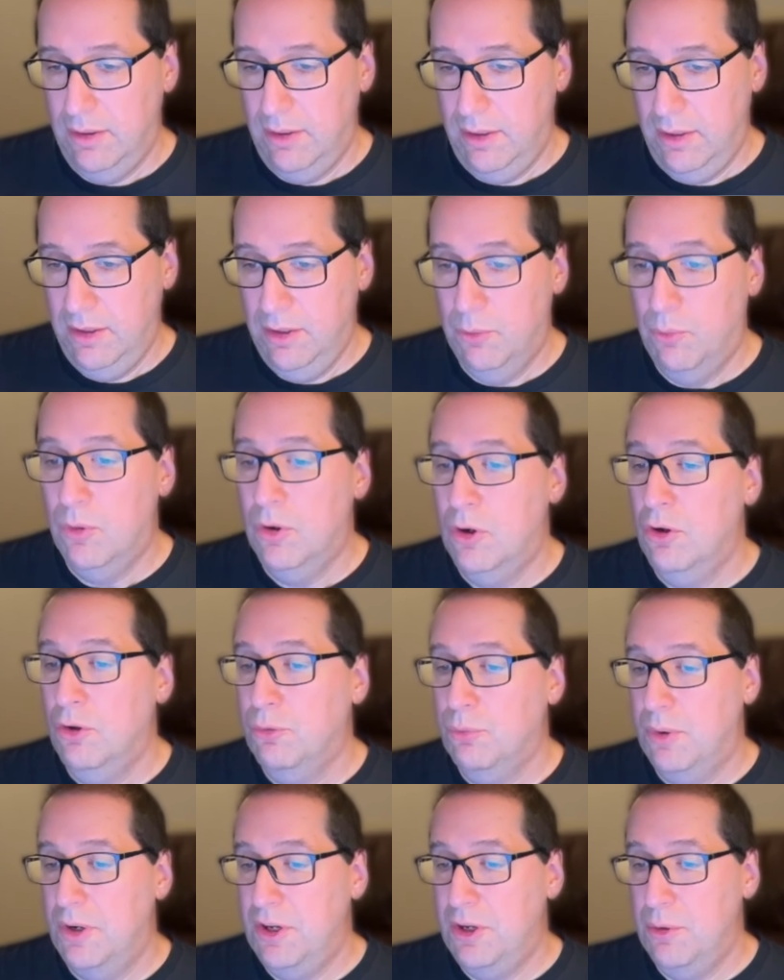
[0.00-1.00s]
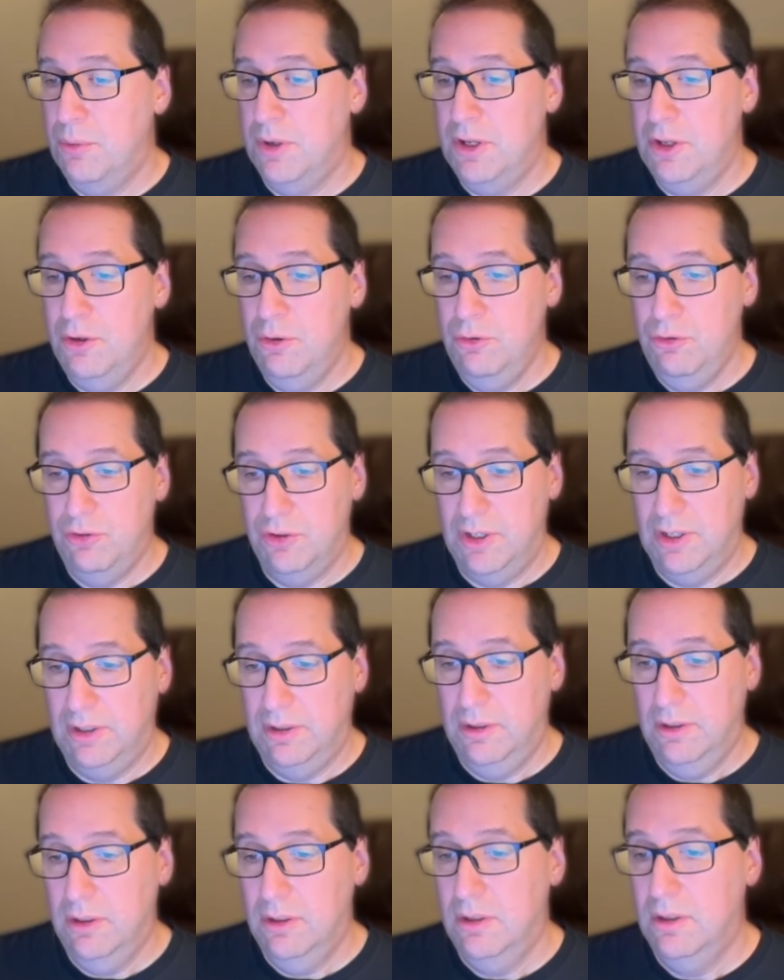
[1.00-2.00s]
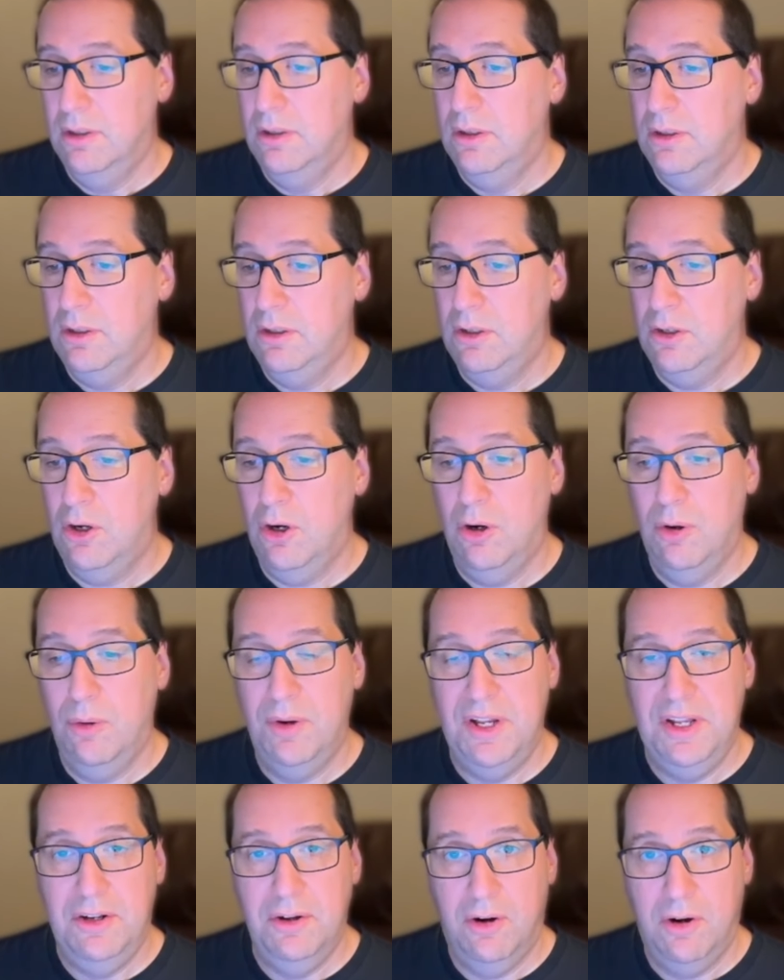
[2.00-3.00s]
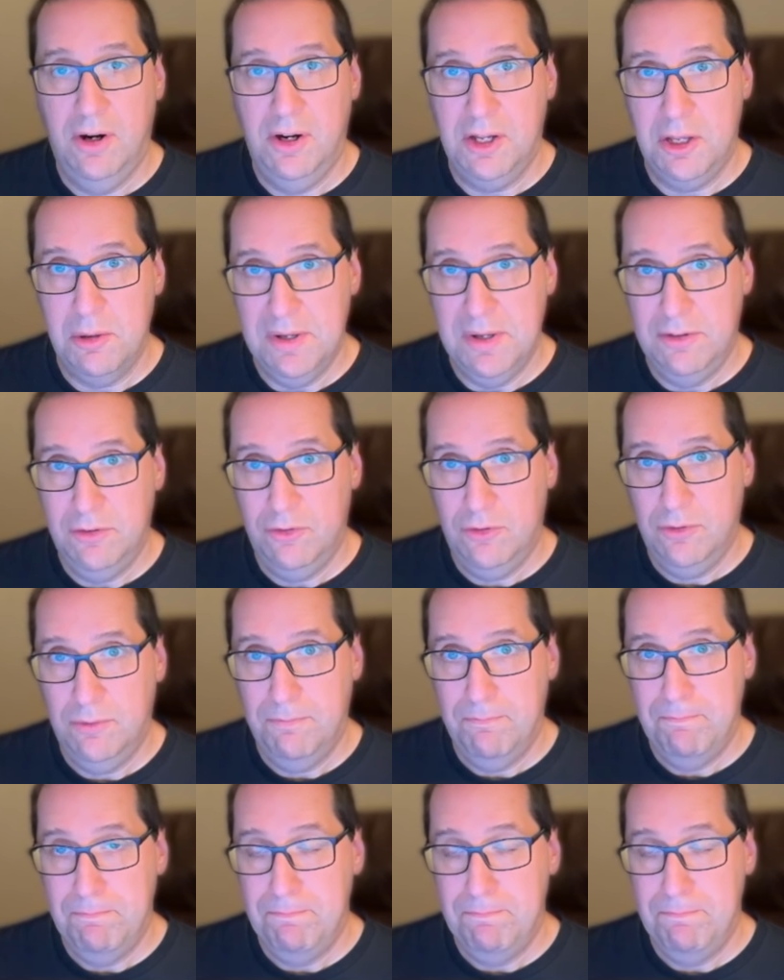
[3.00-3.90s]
In a world where you are using curried arguments,